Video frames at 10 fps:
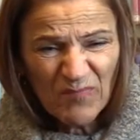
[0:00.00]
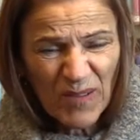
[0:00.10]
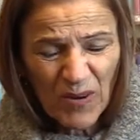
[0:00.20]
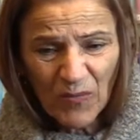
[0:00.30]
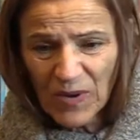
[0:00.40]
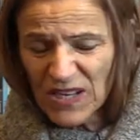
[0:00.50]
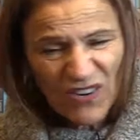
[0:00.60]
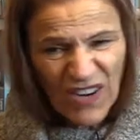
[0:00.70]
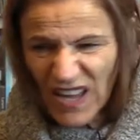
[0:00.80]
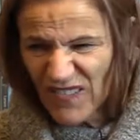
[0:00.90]
But we
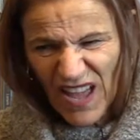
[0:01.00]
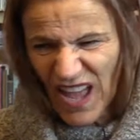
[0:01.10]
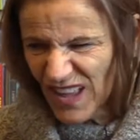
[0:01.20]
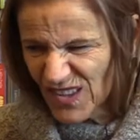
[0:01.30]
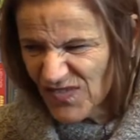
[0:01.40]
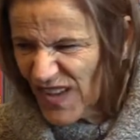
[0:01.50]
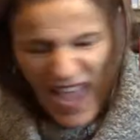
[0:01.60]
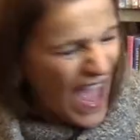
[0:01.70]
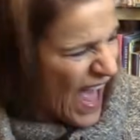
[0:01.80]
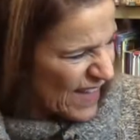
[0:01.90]
don't have heads for
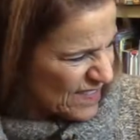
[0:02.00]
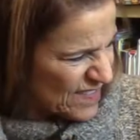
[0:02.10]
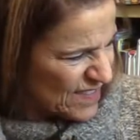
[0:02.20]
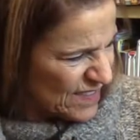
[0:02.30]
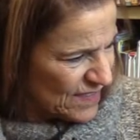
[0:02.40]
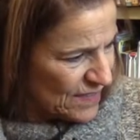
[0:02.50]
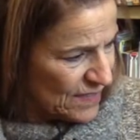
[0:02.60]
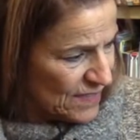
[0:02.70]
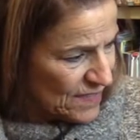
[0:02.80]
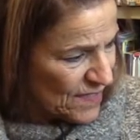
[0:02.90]
hats,
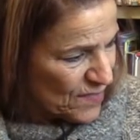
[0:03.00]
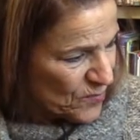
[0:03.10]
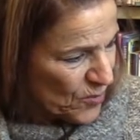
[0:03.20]
says